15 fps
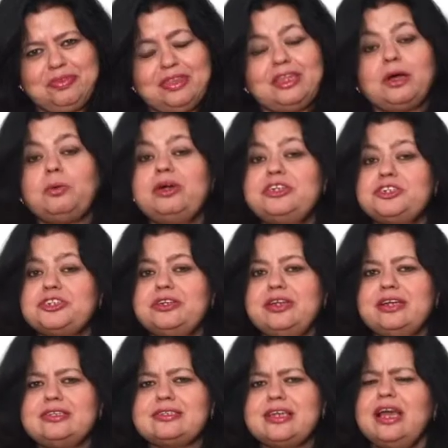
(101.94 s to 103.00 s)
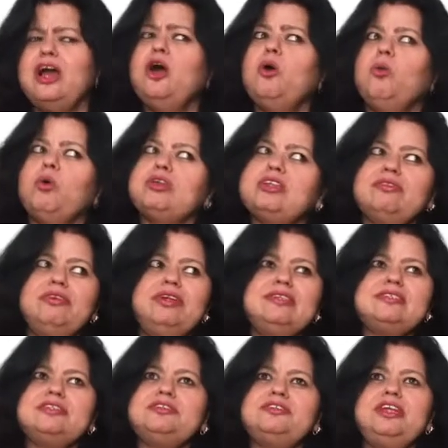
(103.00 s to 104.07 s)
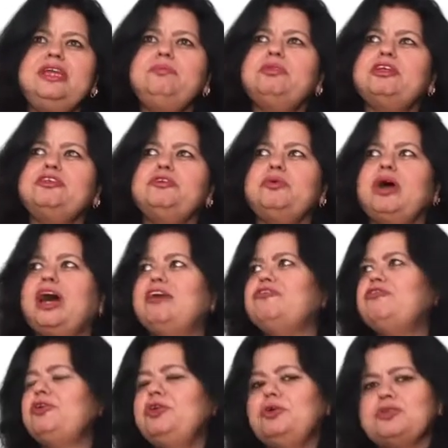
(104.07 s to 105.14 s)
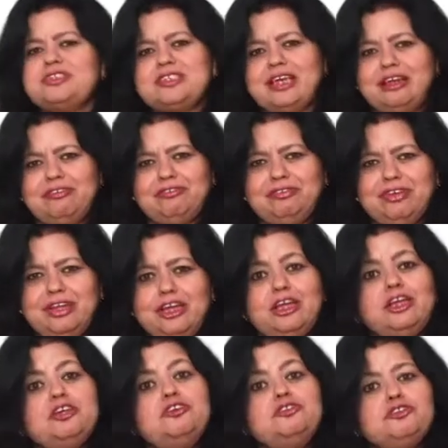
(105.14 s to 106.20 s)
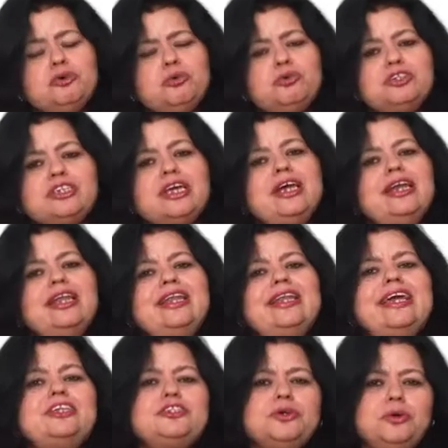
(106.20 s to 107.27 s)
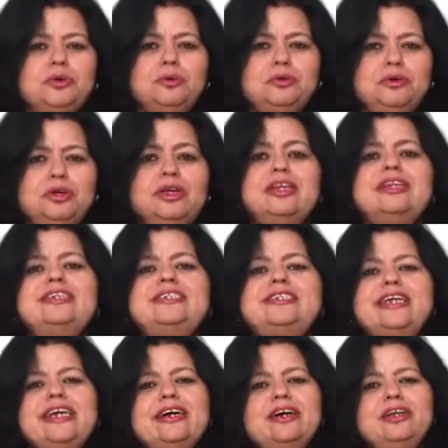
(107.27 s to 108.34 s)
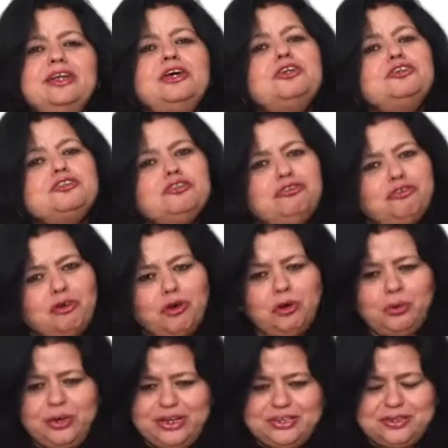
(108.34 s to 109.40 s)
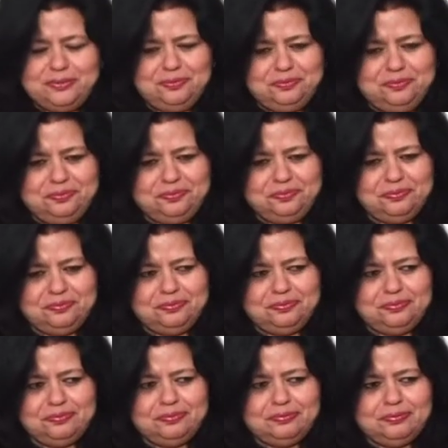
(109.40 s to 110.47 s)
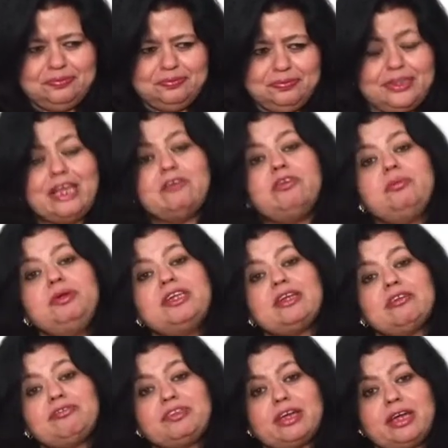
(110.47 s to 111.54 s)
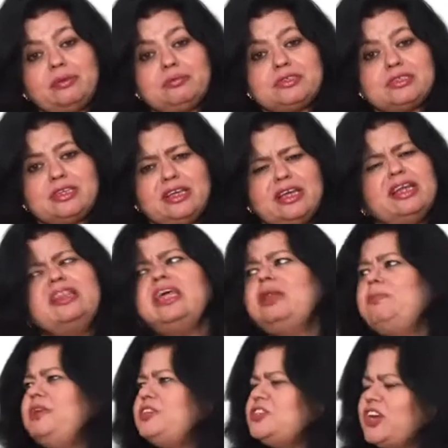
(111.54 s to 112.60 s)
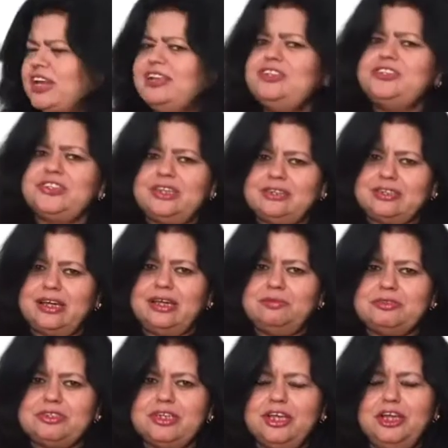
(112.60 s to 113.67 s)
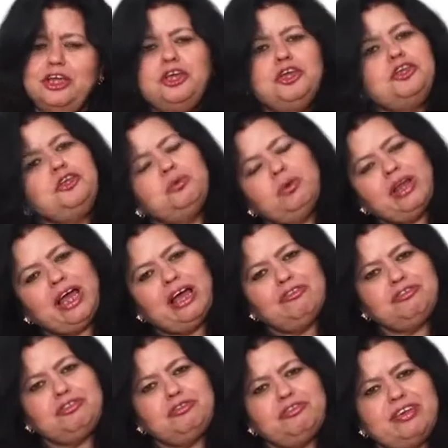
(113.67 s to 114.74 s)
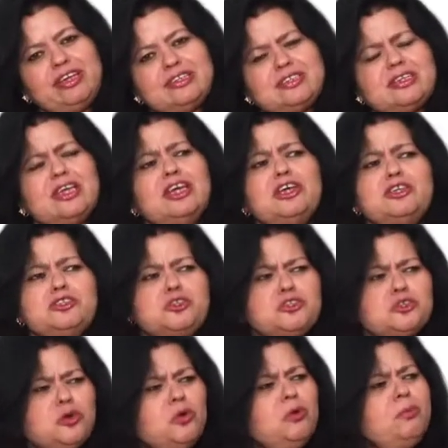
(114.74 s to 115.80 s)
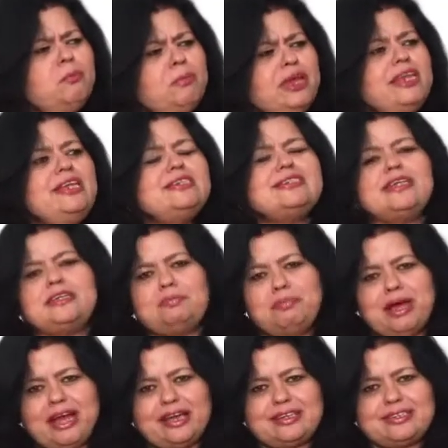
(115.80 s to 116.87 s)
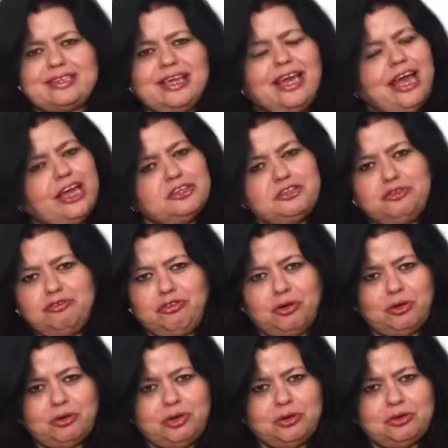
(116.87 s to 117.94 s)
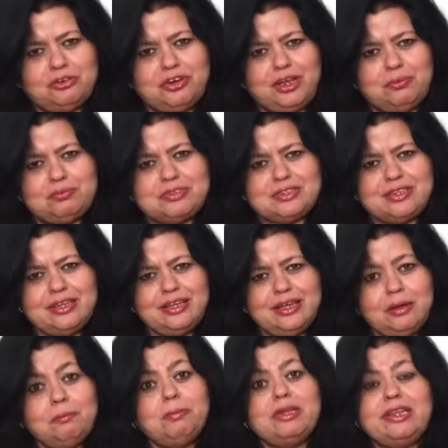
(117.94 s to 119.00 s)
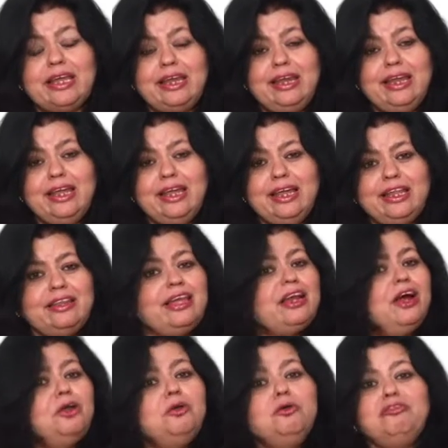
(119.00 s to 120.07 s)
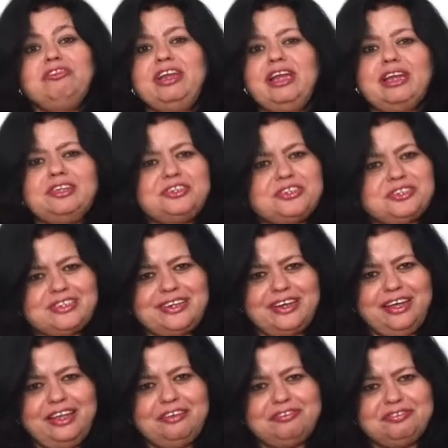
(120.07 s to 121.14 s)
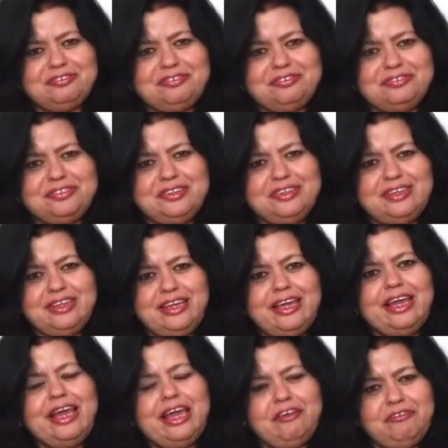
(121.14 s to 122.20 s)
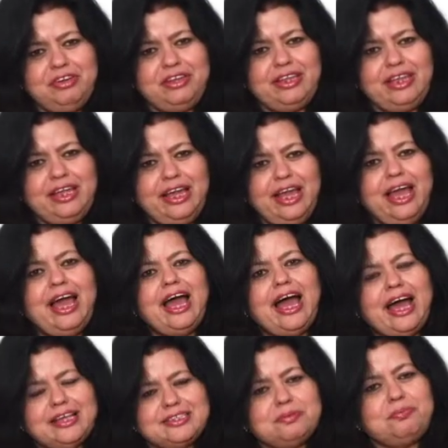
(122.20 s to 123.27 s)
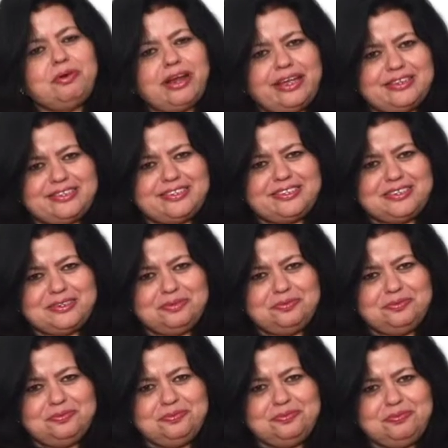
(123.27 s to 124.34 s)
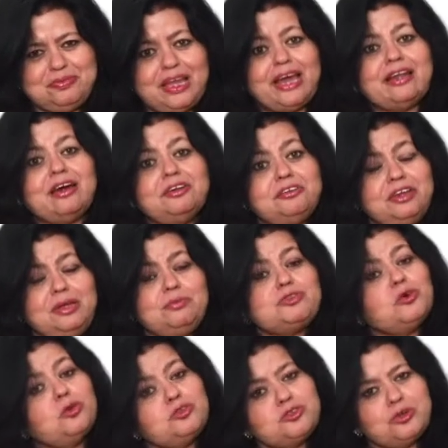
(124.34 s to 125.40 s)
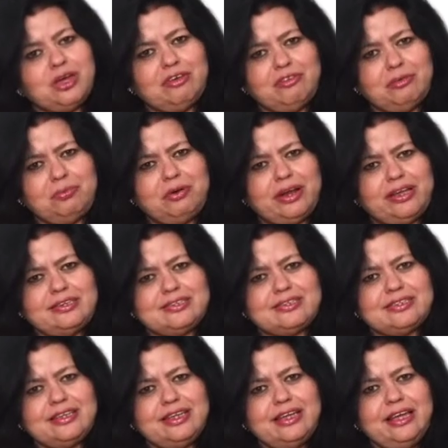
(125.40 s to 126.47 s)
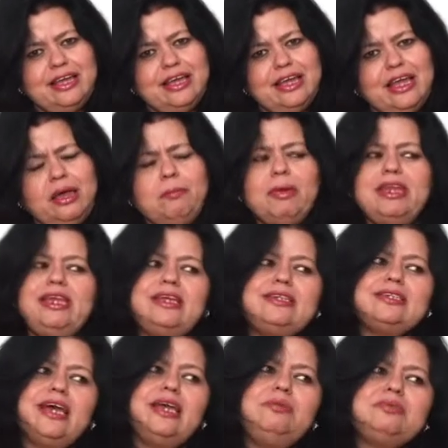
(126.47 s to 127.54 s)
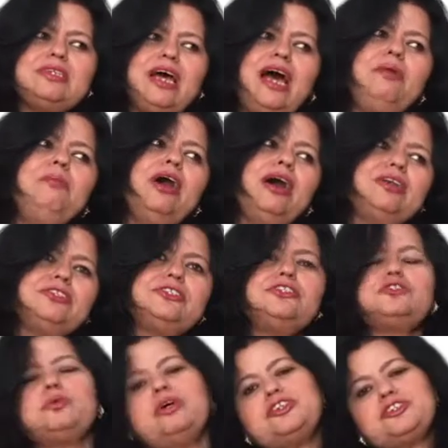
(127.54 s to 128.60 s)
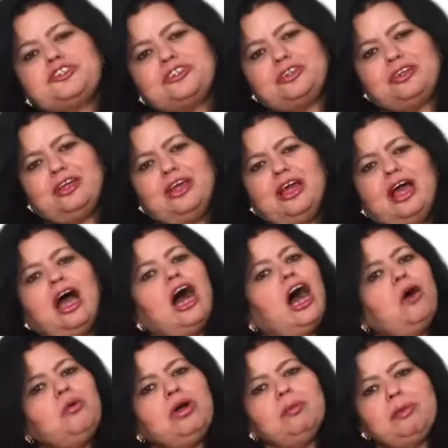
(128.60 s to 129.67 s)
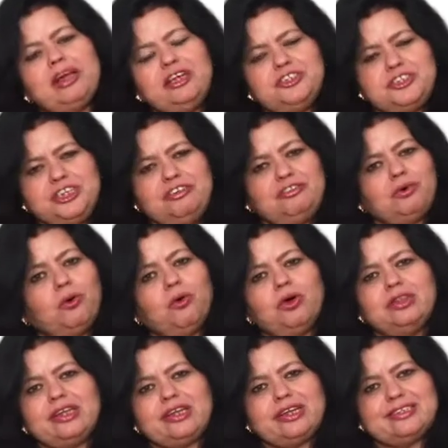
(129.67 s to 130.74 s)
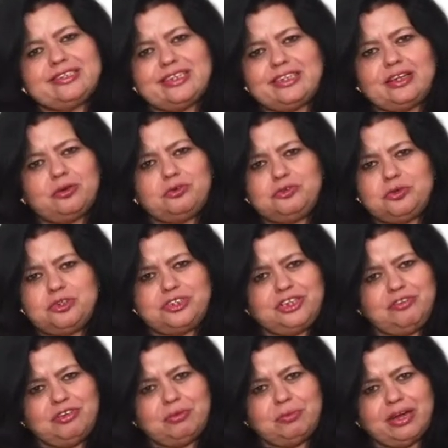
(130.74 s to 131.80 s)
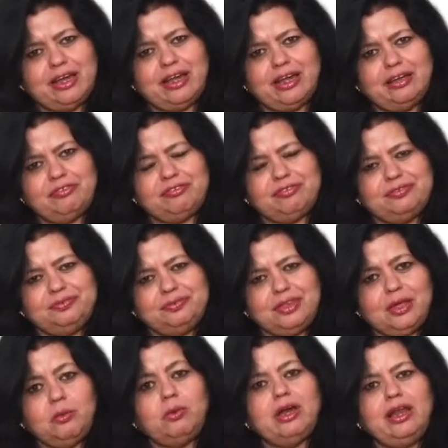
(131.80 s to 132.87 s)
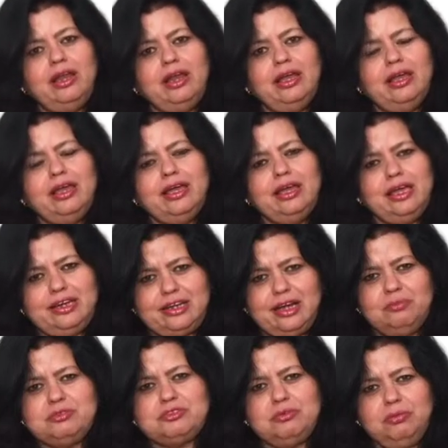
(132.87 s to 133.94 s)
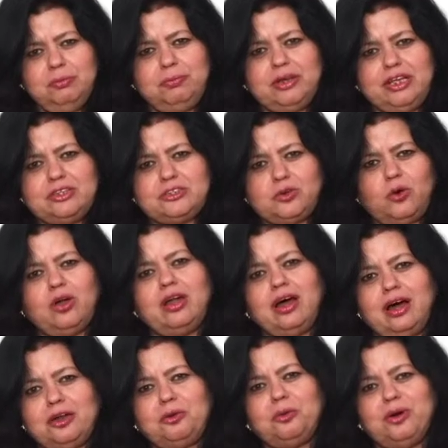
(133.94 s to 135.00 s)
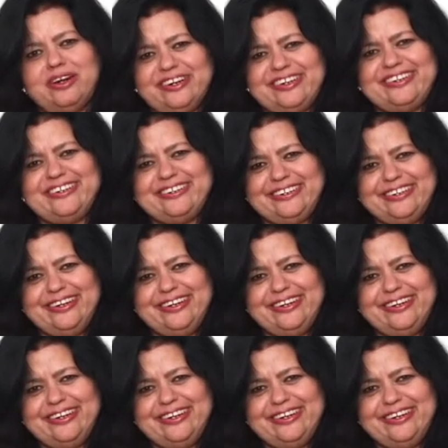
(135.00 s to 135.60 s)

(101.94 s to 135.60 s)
The question is, whatever is the dream that you have for yourself, don't let go. Dare to follow it. There will be tough times. There'll be challenging times. You will have to face so many setbacks as you follow your dreams. But then, there are no free lunches in life. Everything has a price, and our dreams also have a price. Many a times I'm asked this question, how come I achieved all that I set out to achieve in my life? Well, it comes from a place called hard work,